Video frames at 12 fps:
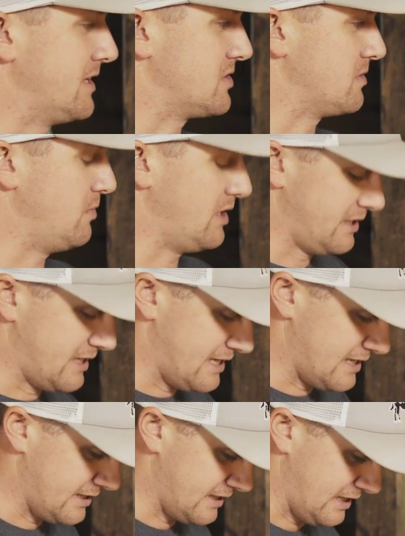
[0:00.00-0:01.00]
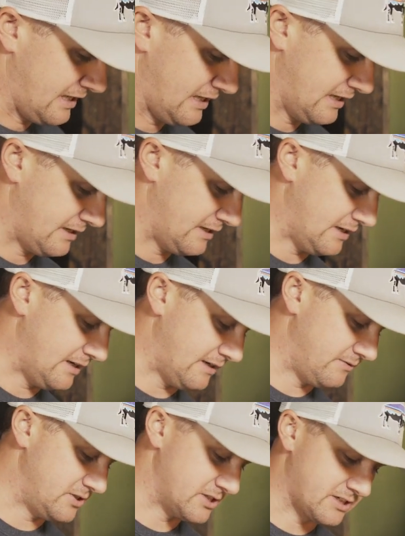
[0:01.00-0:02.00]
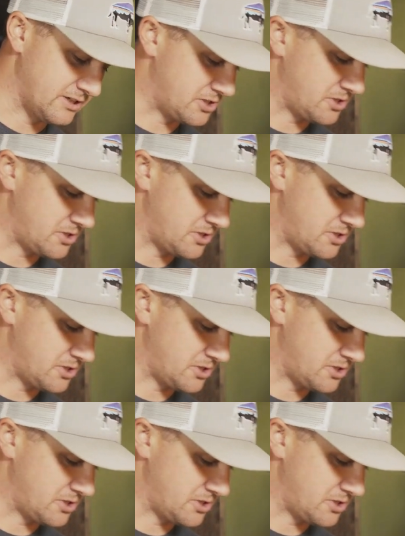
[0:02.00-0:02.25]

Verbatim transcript: kisser button on and uh, just going to